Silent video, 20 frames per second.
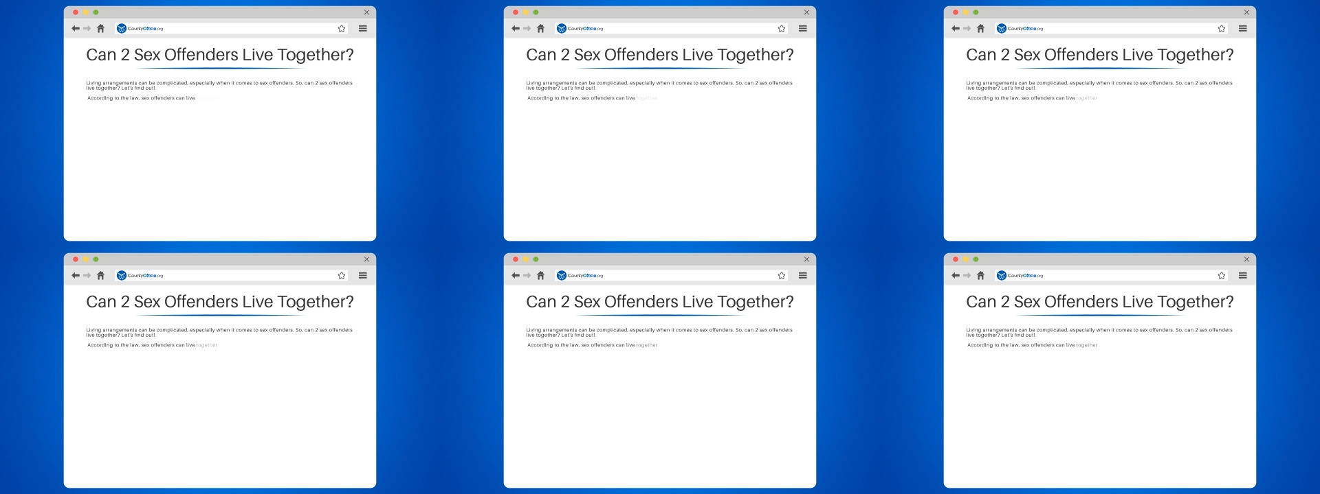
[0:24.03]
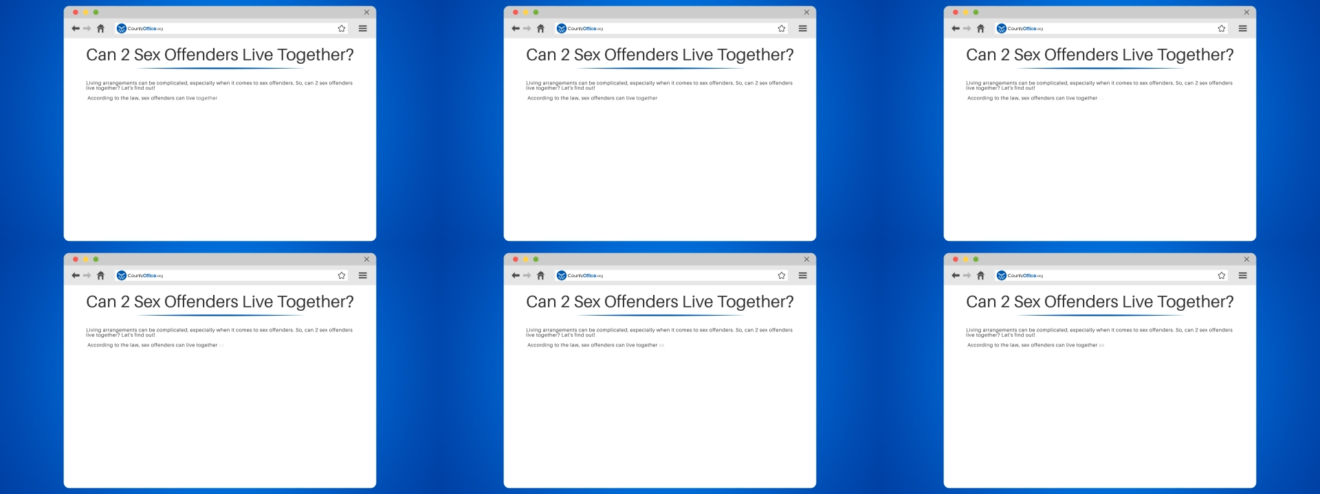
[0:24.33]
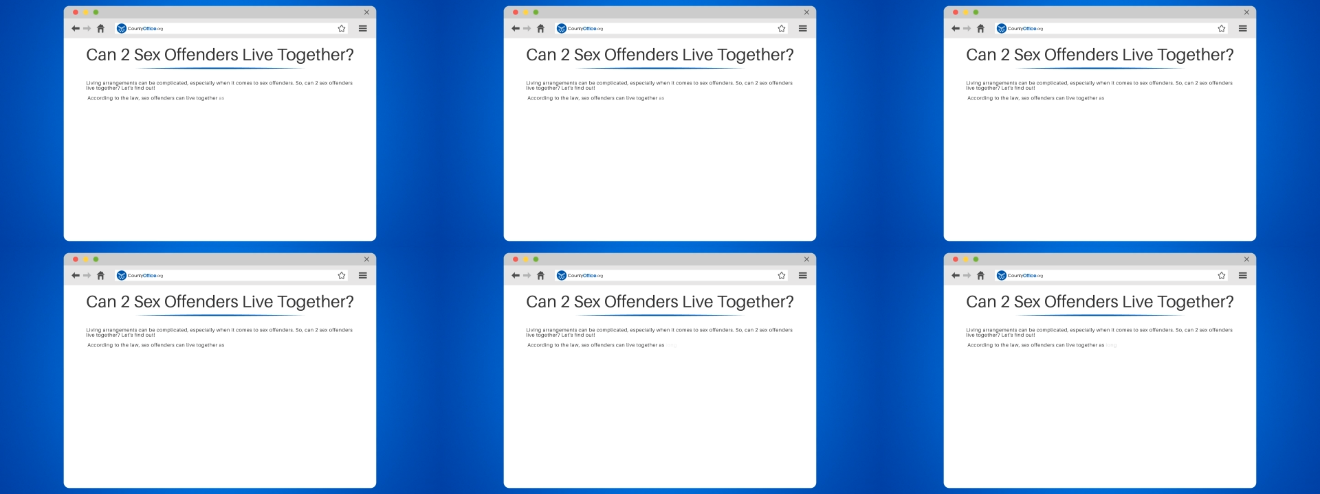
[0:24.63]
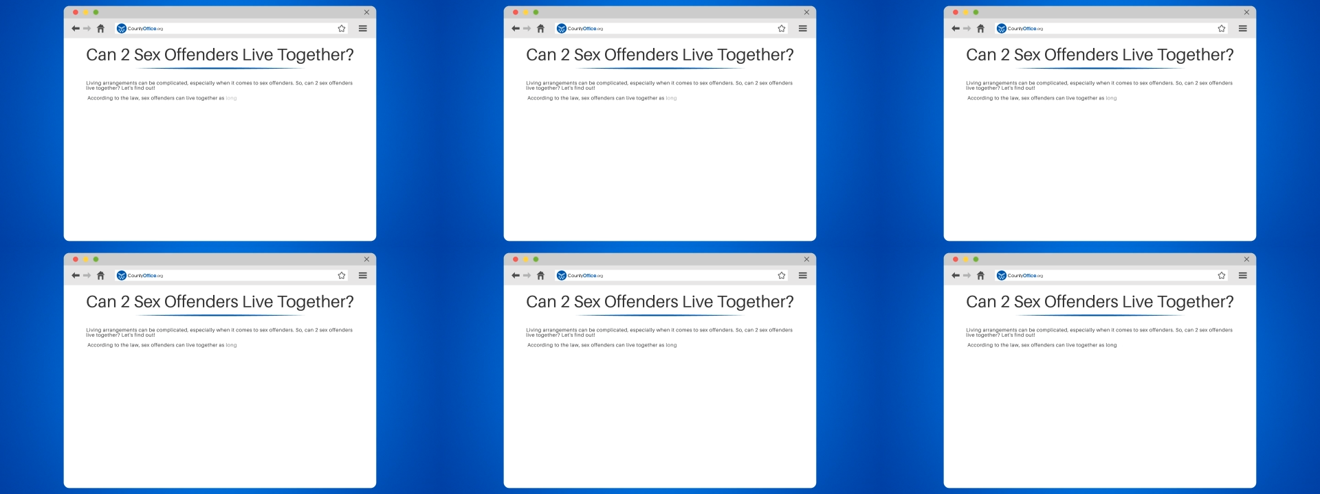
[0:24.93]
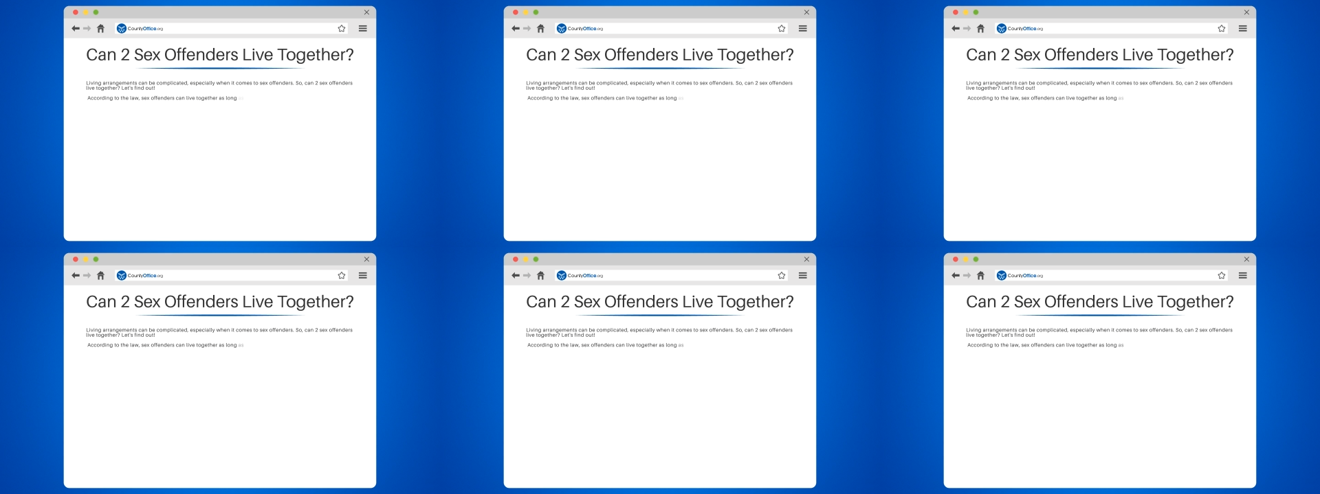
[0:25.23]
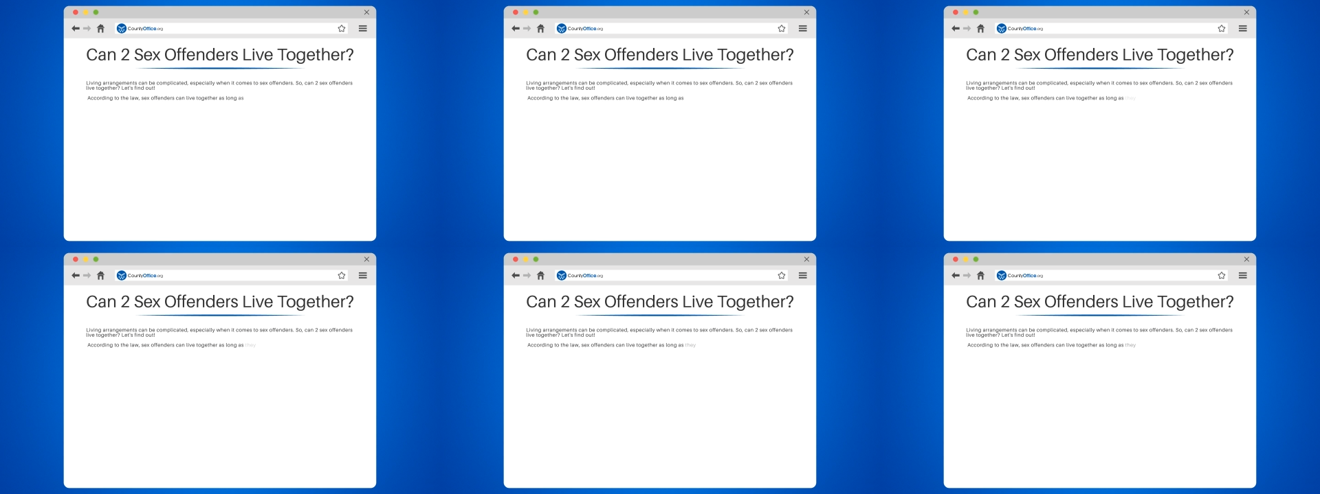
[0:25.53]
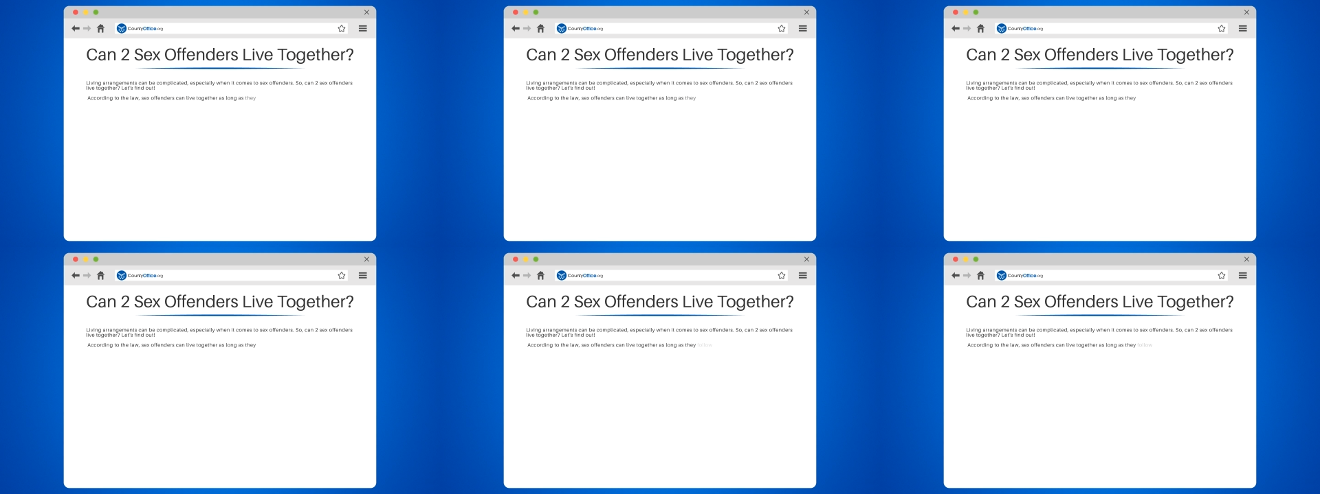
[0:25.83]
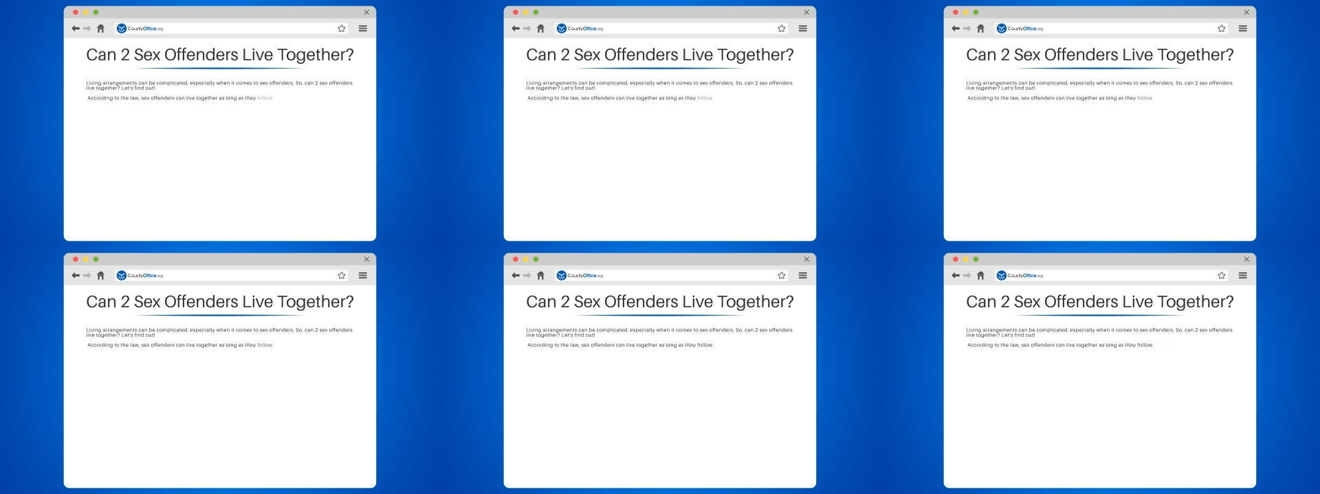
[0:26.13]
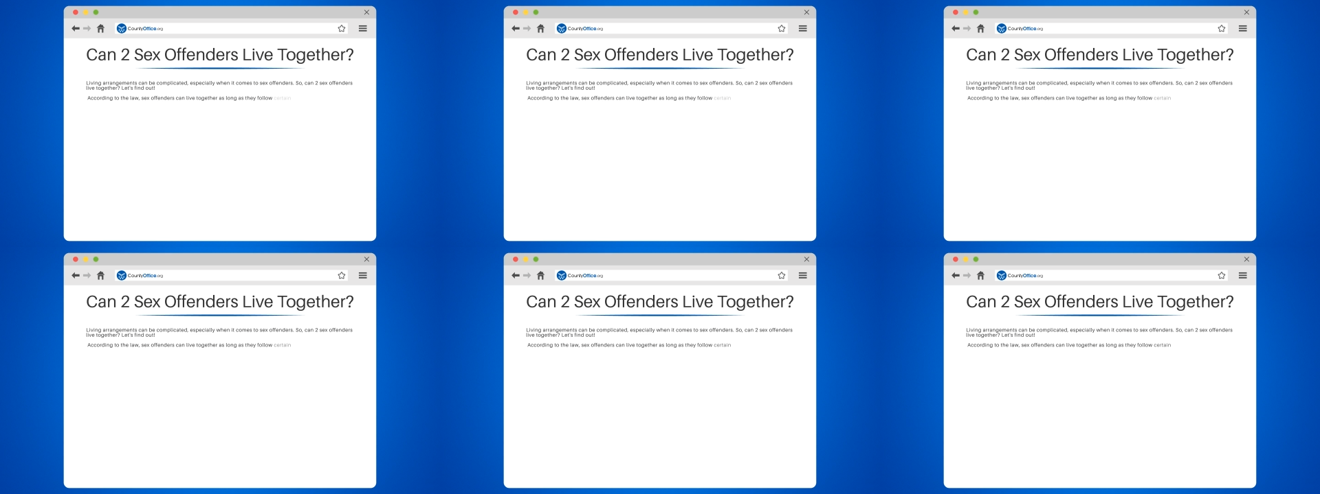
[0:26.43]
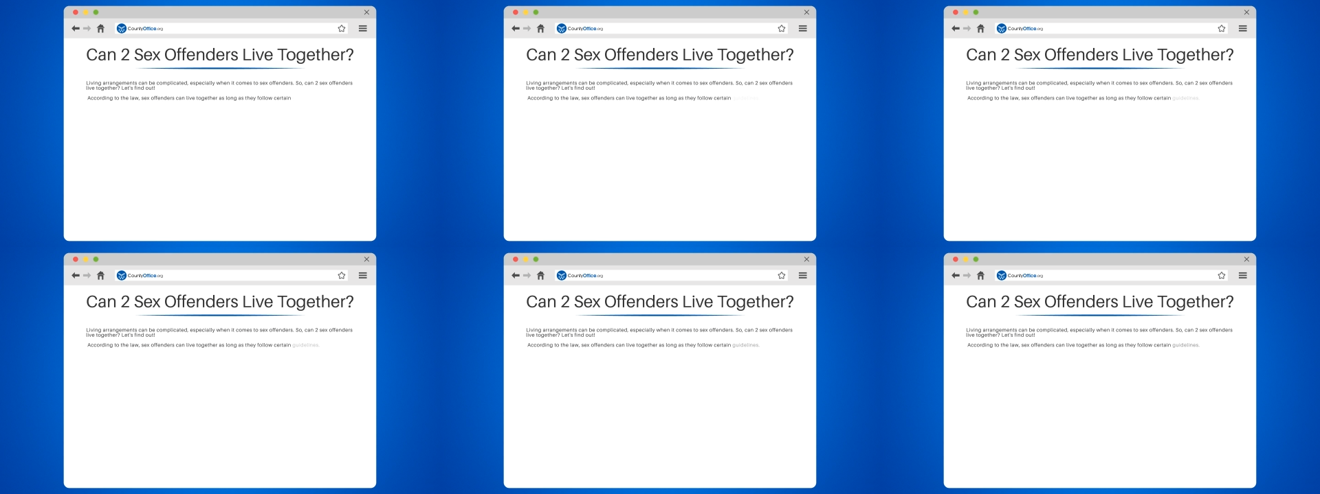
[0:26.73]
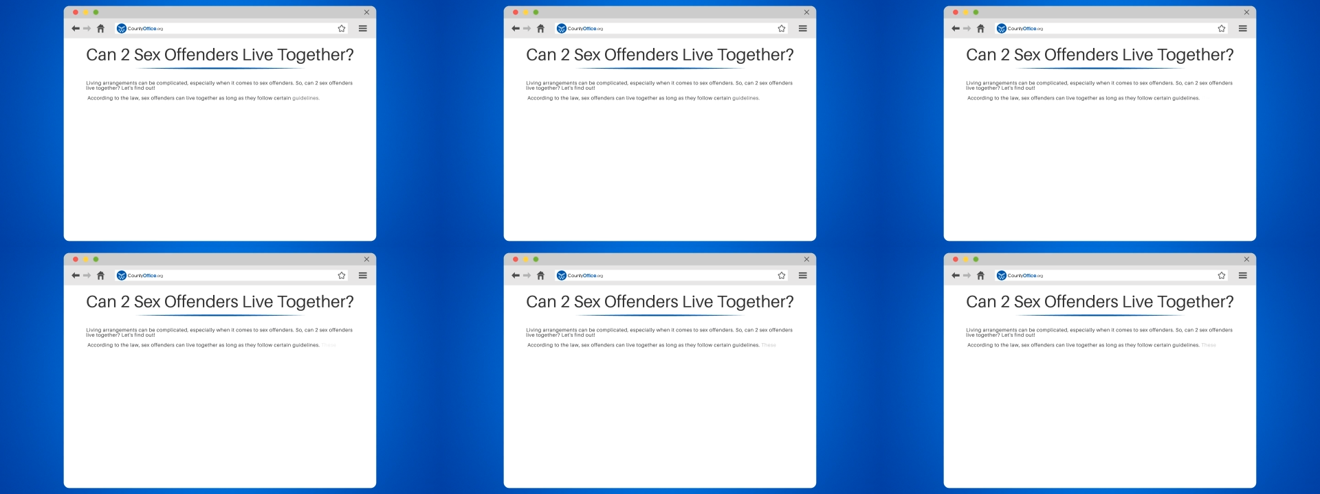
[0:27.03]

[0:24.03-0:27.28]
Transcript: Nobody's mouth can be seen.